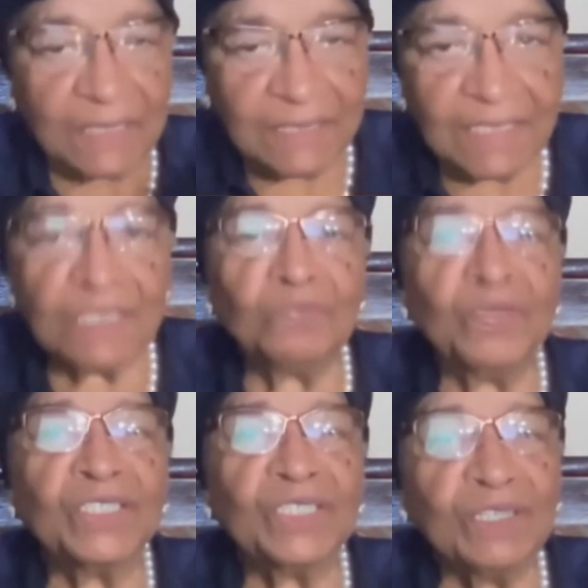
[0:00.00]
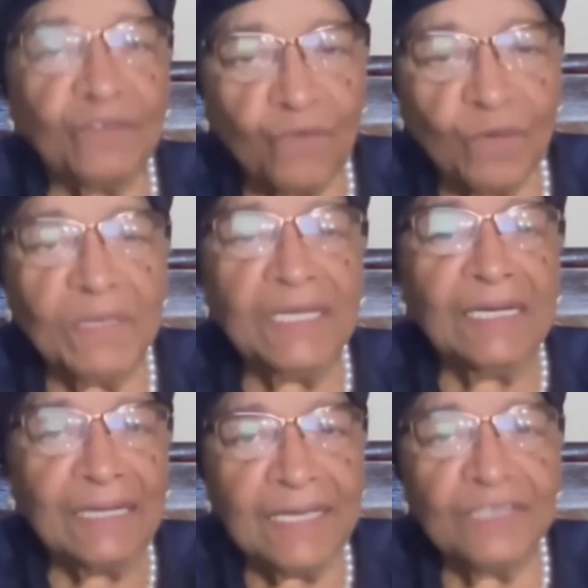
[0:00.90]
participation of
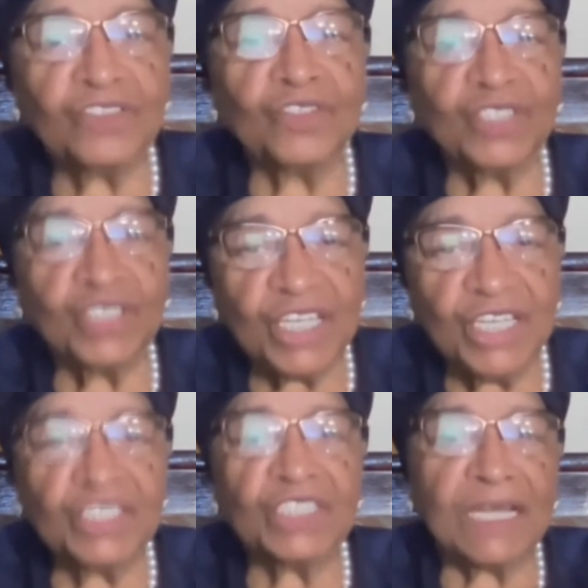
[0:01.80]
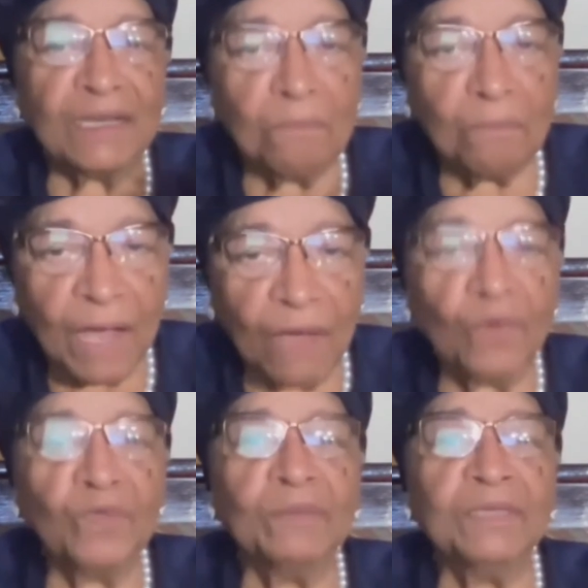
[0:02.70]
women leads to changes that
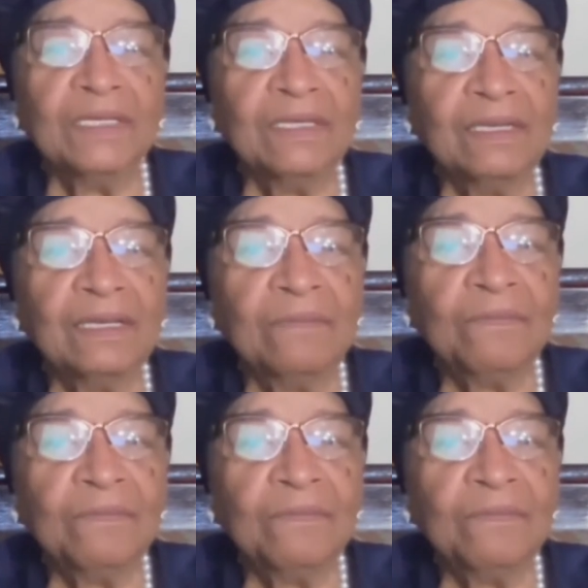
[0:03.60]
empower women.